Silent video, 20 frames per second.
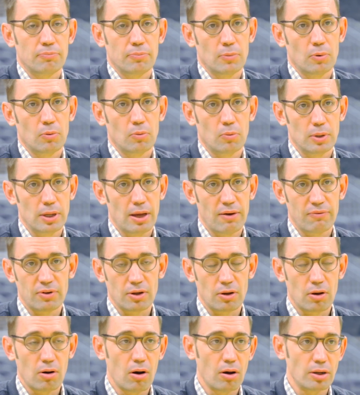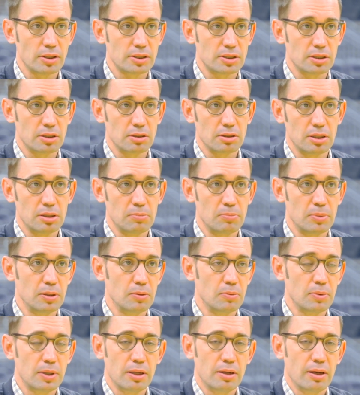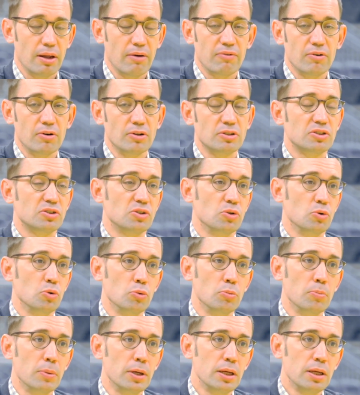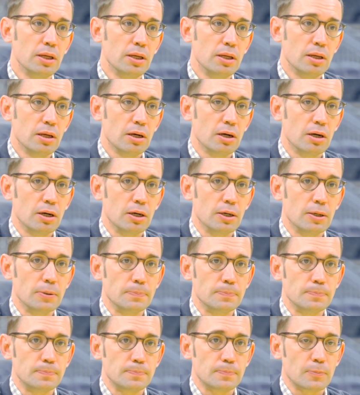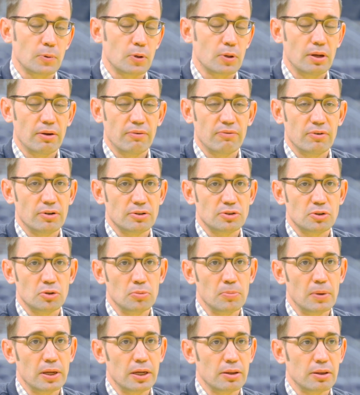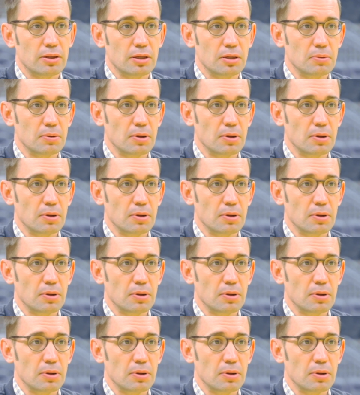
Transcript: Yeah. You know, we have to constantly be, we can never assume, um, can never assume anything.